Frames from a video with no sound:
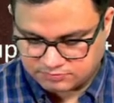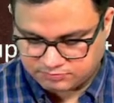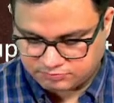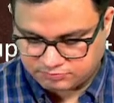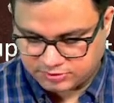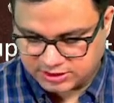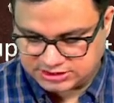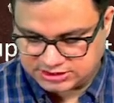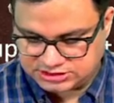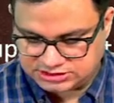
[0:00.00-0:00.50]

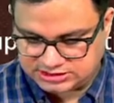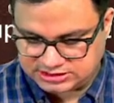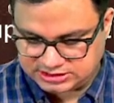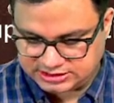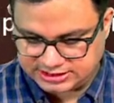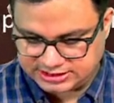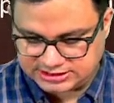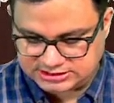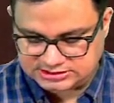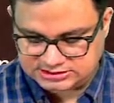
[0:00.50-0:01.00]
Patient
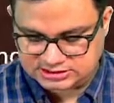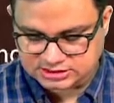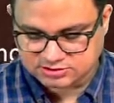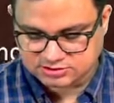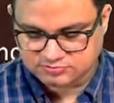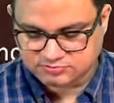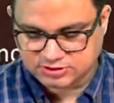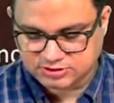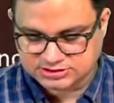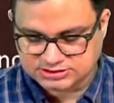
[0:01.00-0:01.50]
is
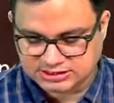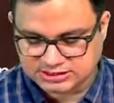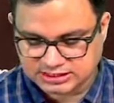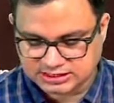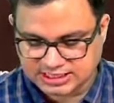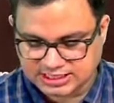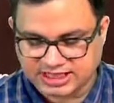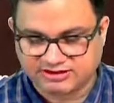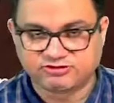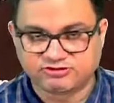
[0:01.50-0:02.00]

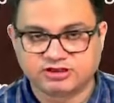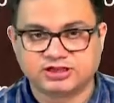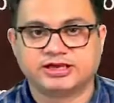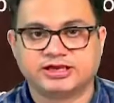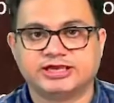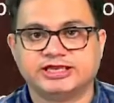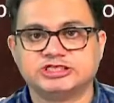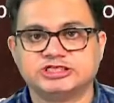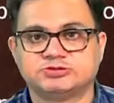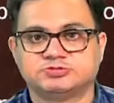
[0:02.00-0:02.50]
basically having a
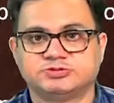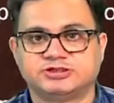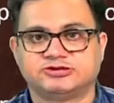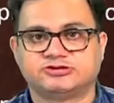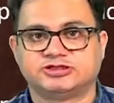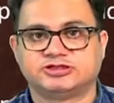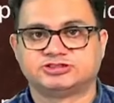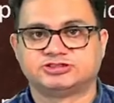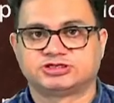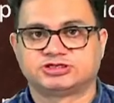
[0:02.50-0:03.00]

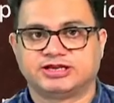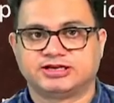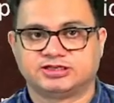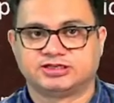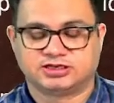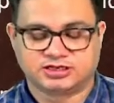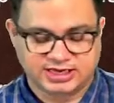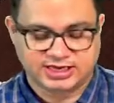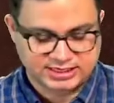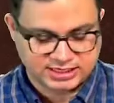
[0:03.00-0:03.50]
inspiratory
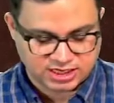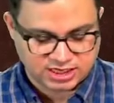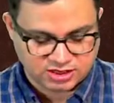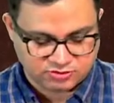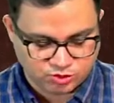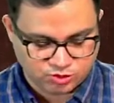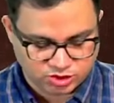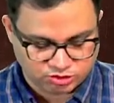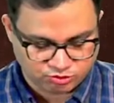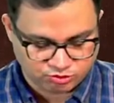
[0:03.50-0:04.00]
stridor, and
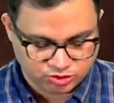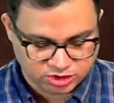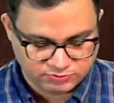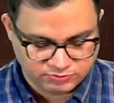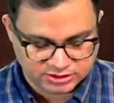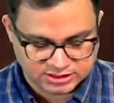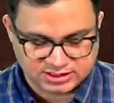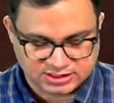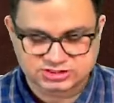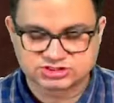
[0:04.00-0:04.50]
what will be the